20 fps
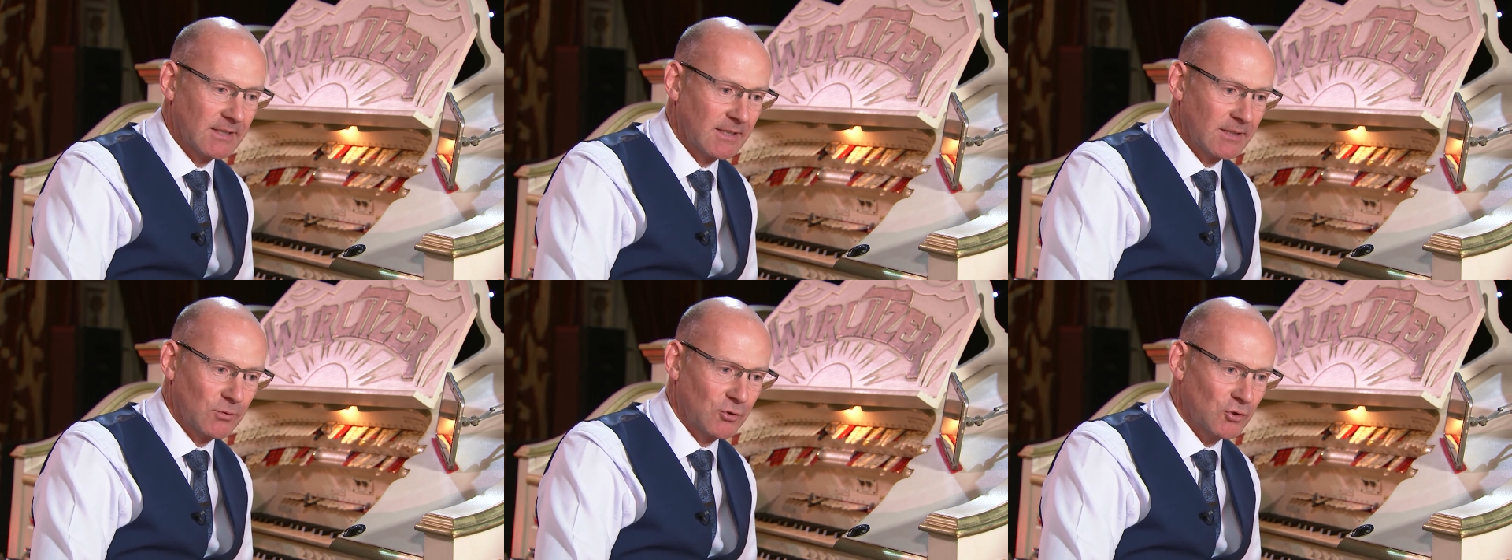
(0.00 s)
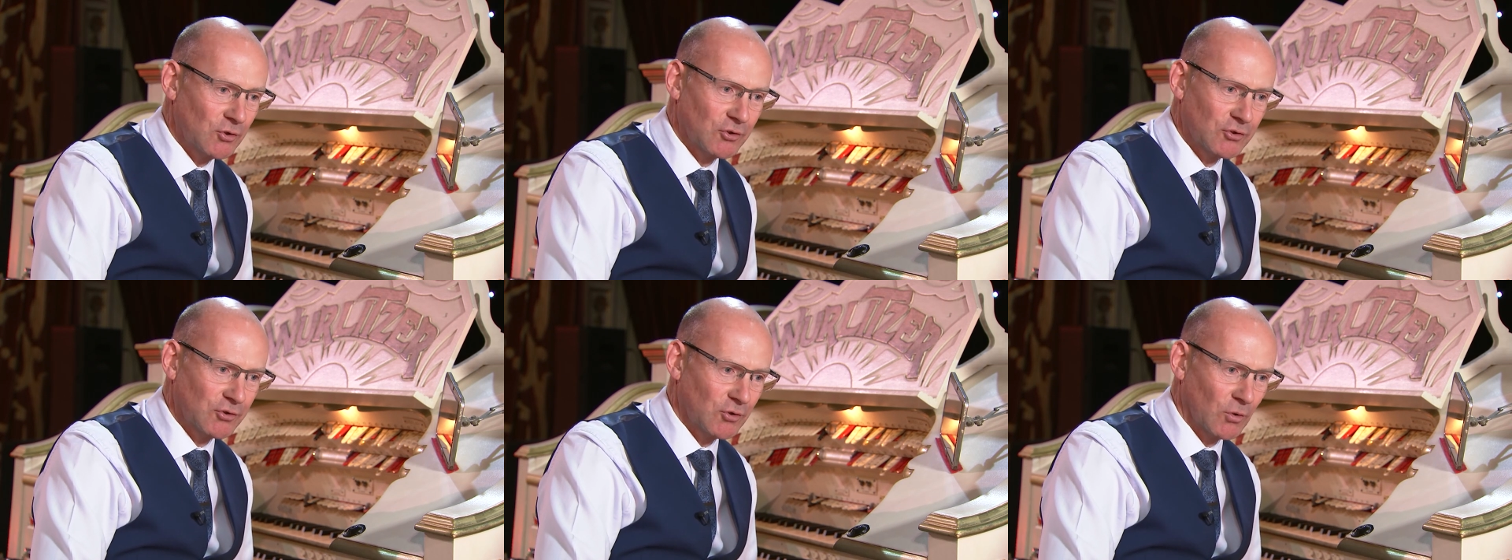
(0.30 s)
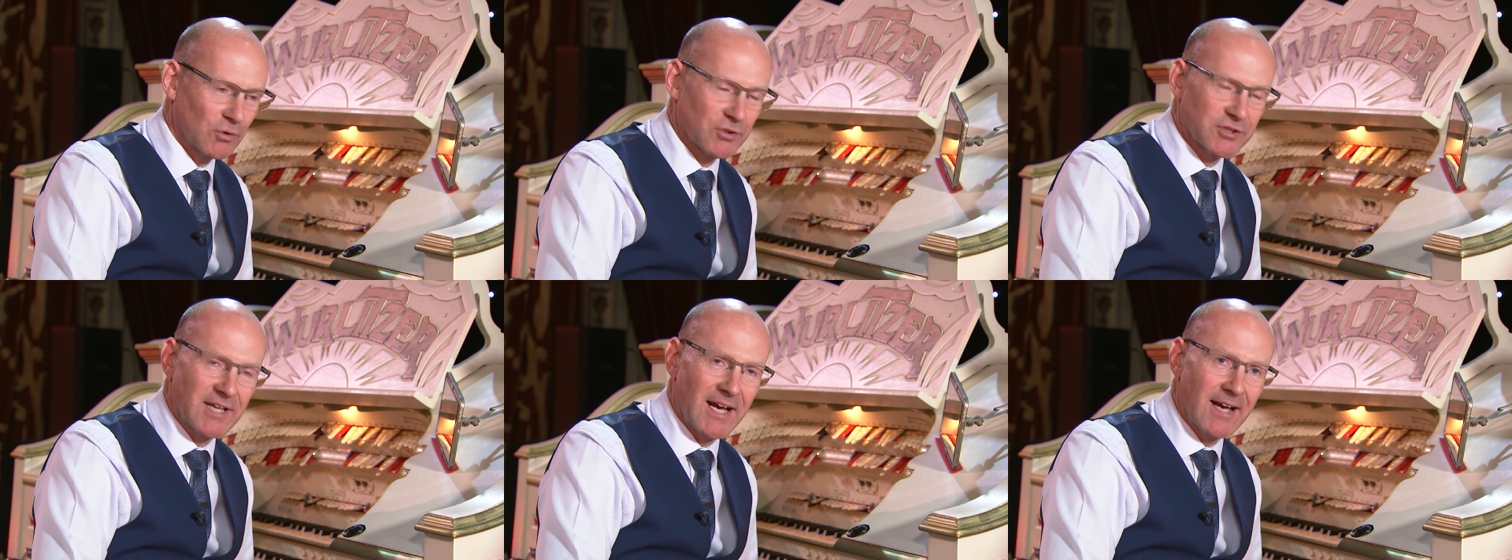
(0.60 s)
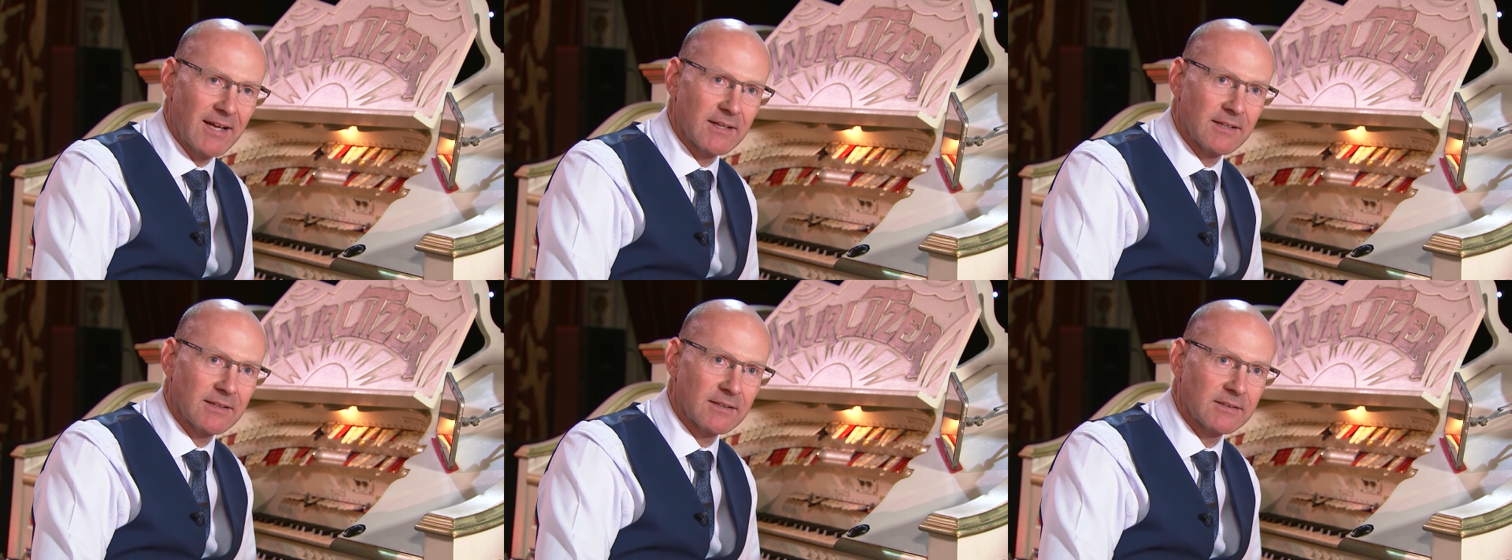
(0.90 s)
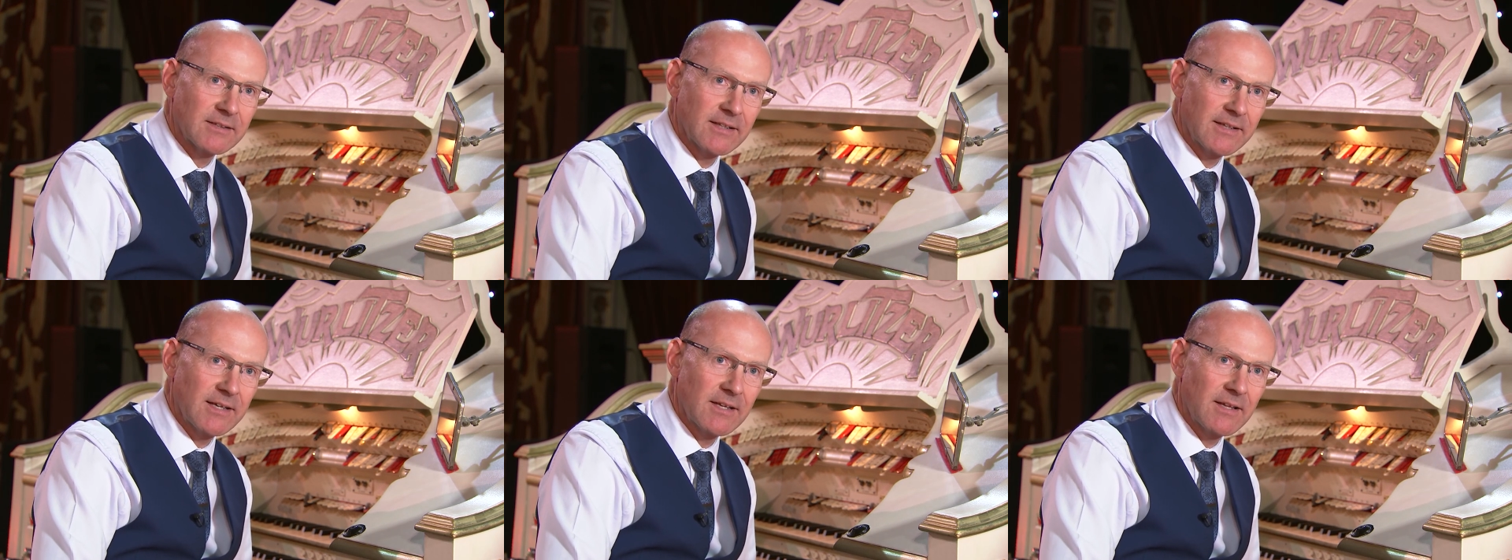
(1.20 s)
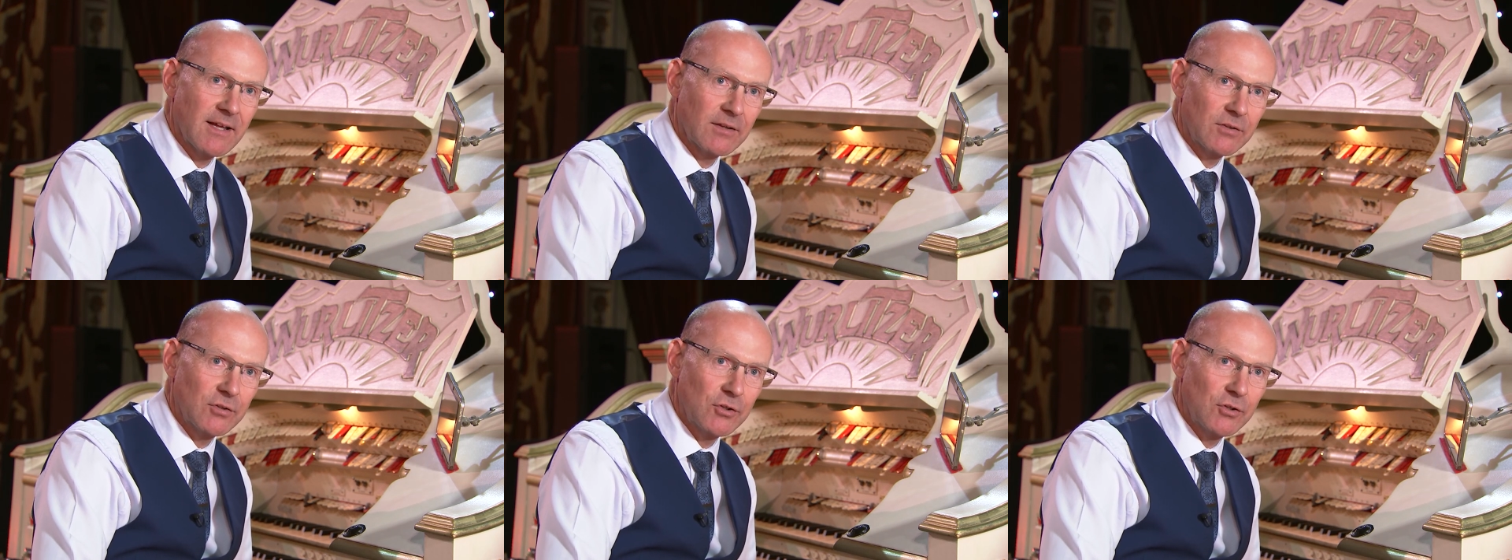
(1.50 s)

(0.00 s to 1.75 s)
was just so sad to hear that